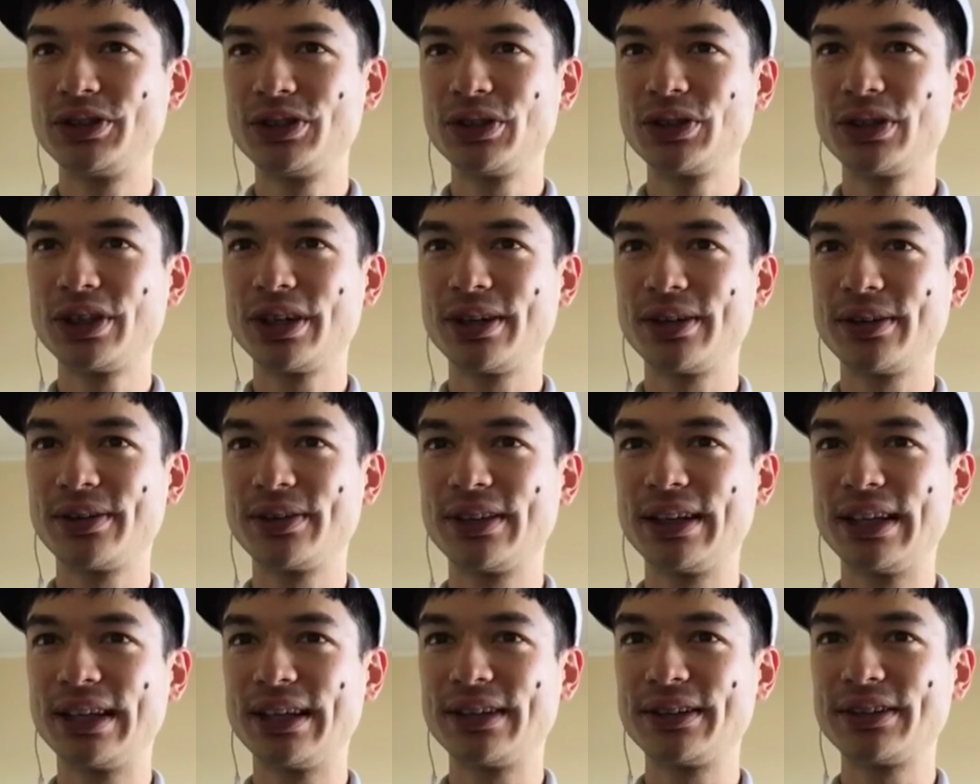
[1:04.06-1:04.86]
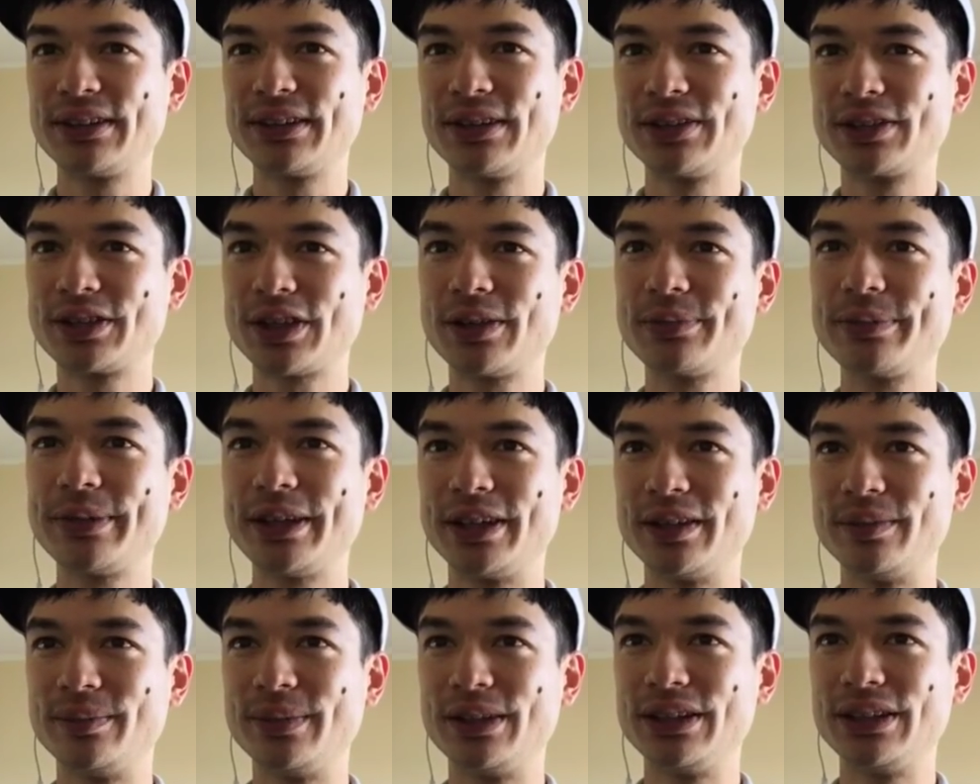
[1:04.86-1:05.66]
took out that uh, top
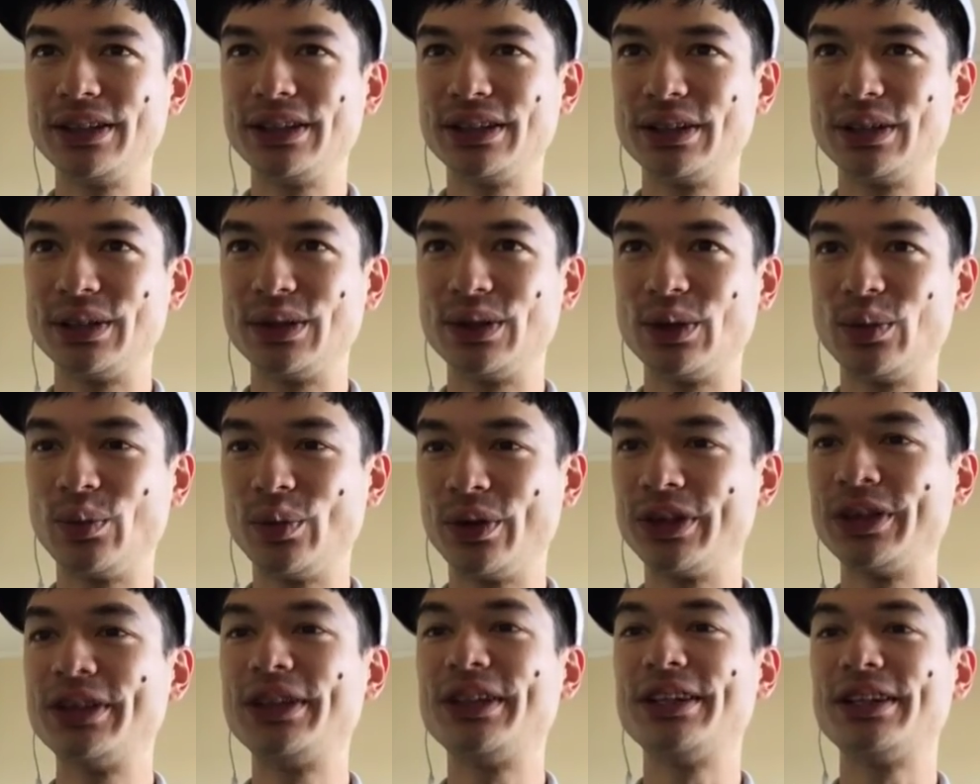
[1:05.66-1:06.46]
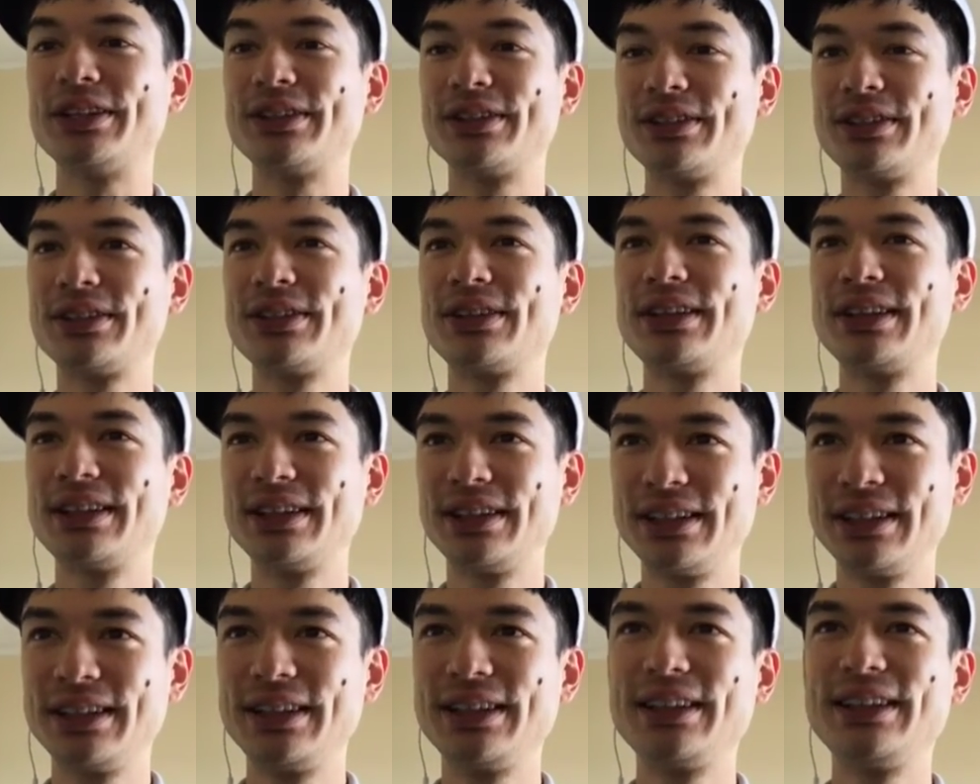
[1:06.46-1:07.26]
enemy in a one hit.
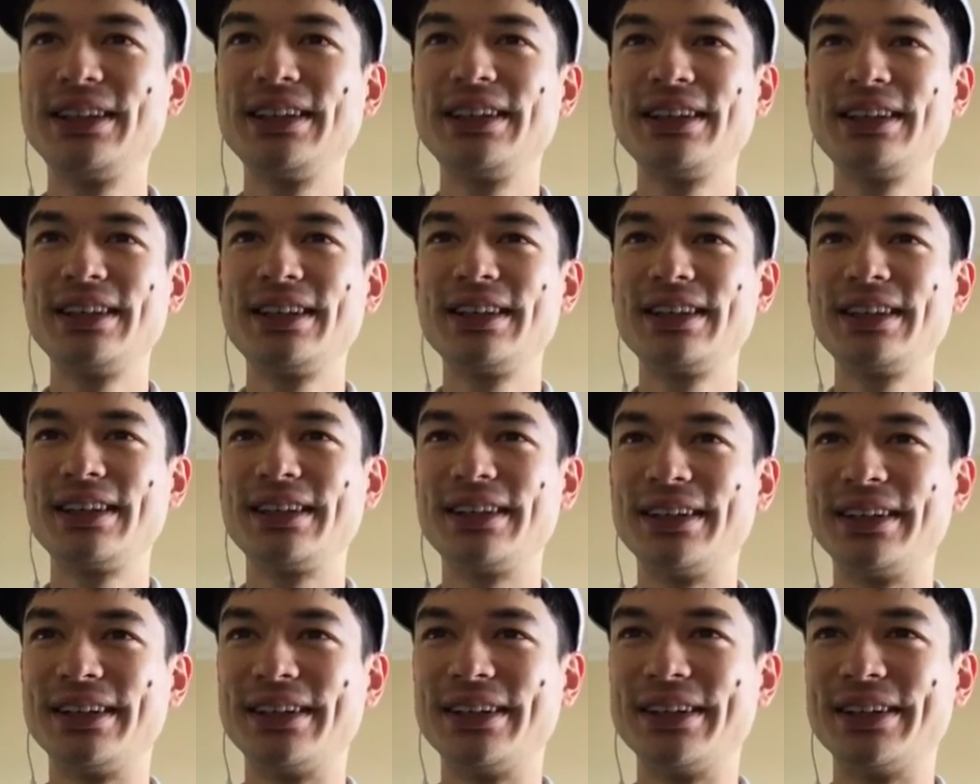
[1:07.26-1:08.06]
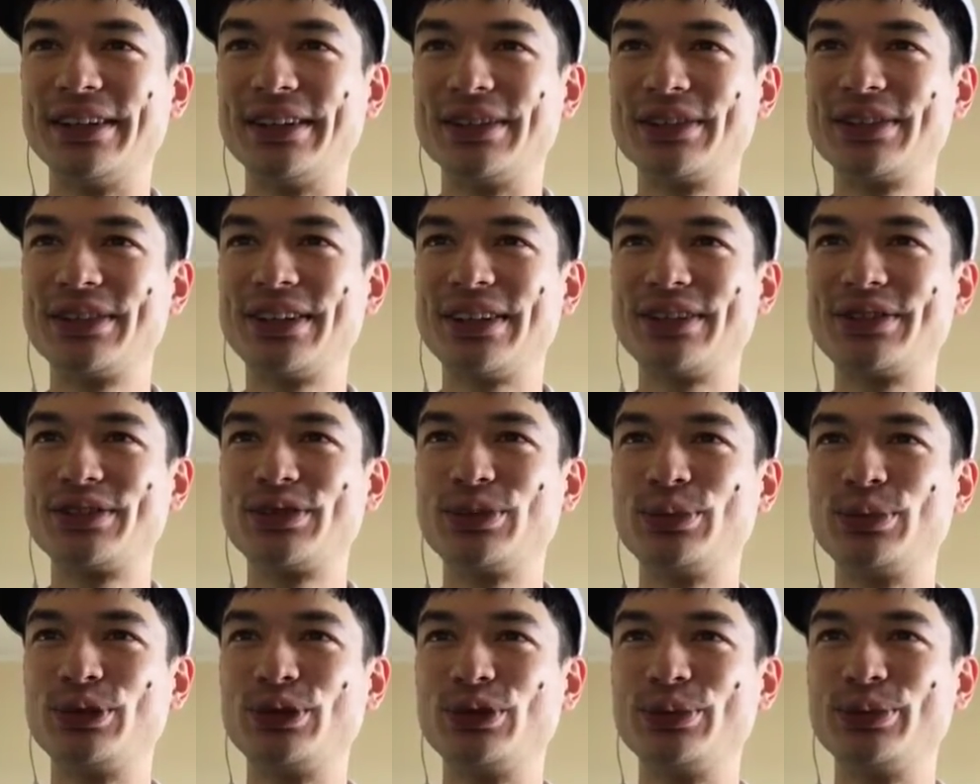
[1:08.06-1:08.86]
Uh, so that's
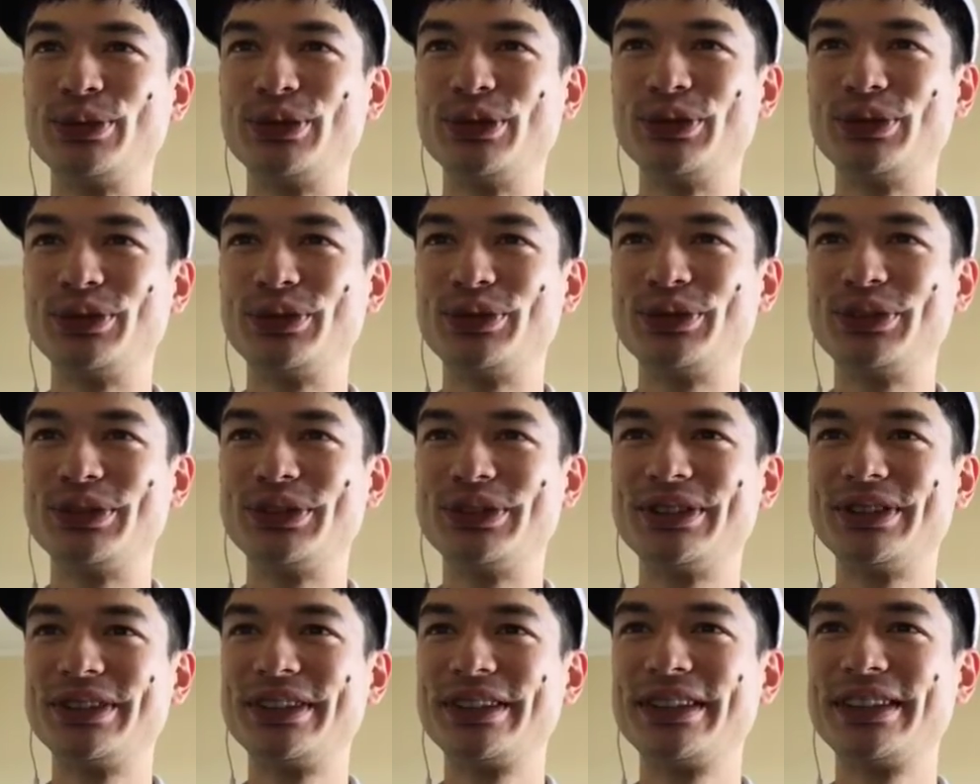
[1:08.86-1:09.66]
super duper useful.